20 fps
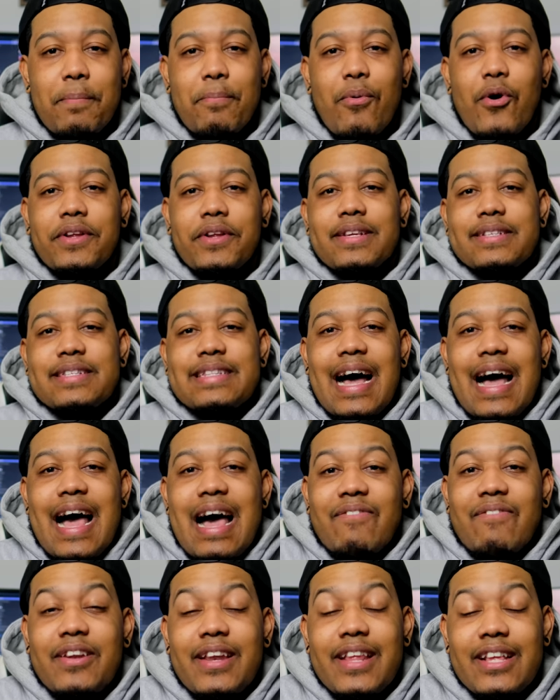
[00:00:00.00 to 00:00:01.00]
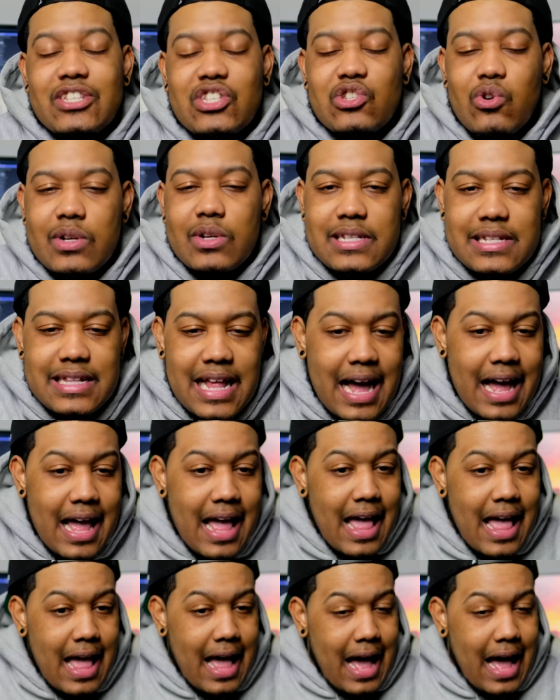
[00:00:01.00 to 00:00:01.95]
boy does not have an Instore slot.